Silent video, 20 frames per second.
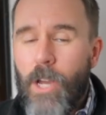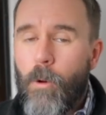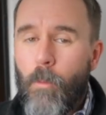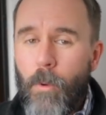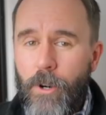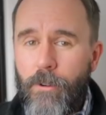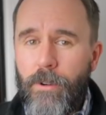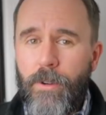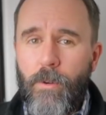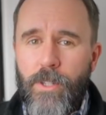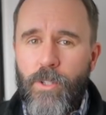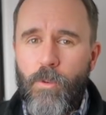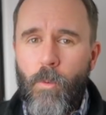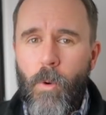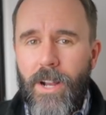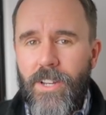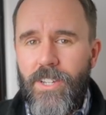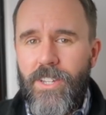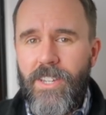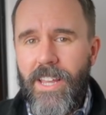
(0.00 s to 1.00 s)
Wondering what to
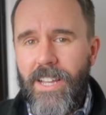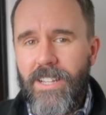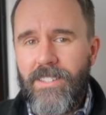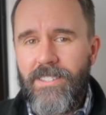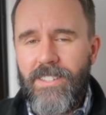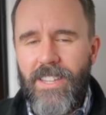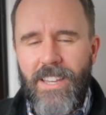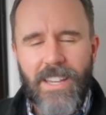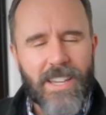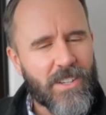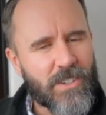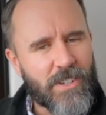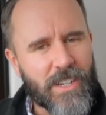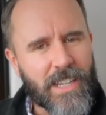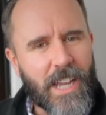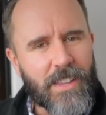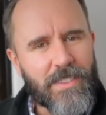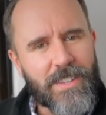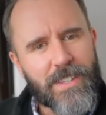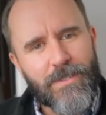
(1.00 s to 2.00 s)
watch next?
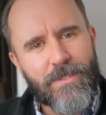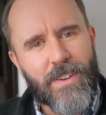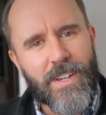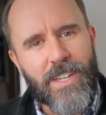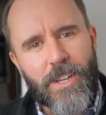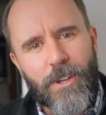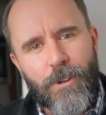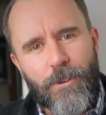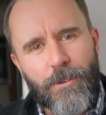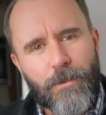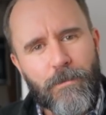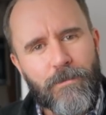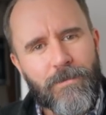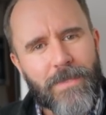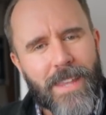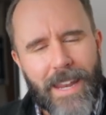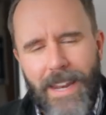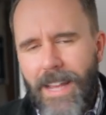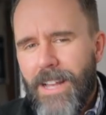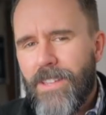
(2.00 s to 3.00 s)
Check out these videos.
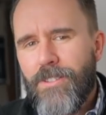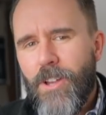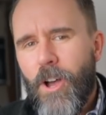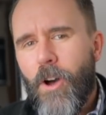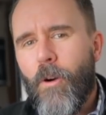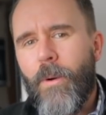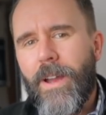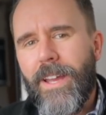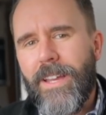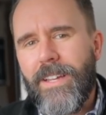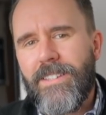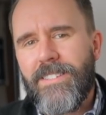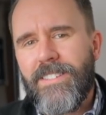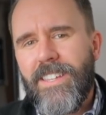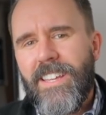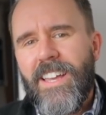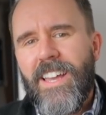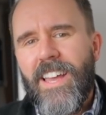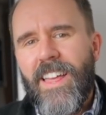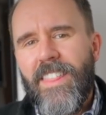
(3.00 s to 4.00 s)
And as
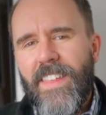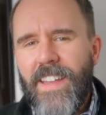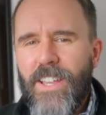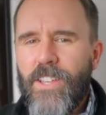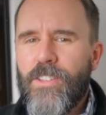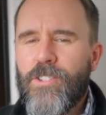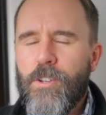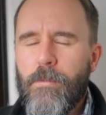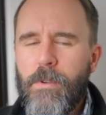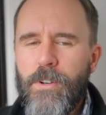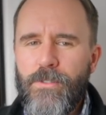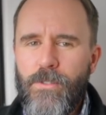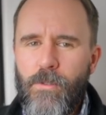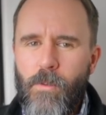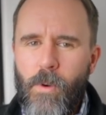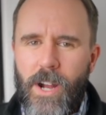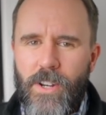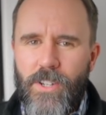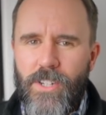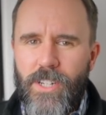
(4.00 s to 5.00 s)
always, thank you so much for
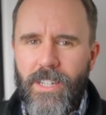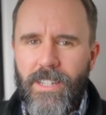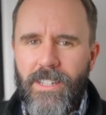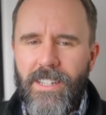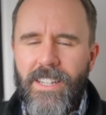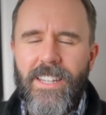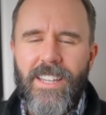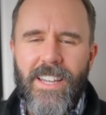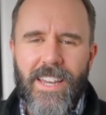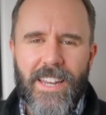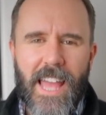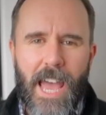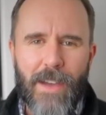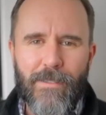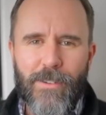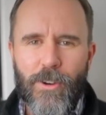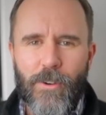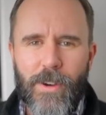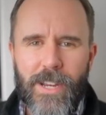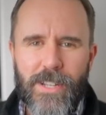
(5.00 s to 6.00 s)
watching and
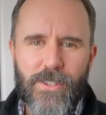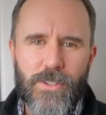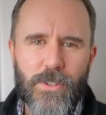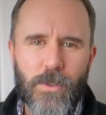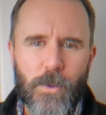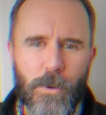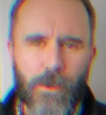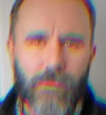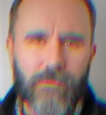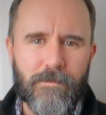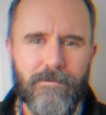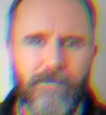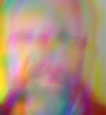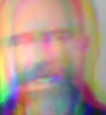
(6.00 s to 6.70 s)
have a great storm.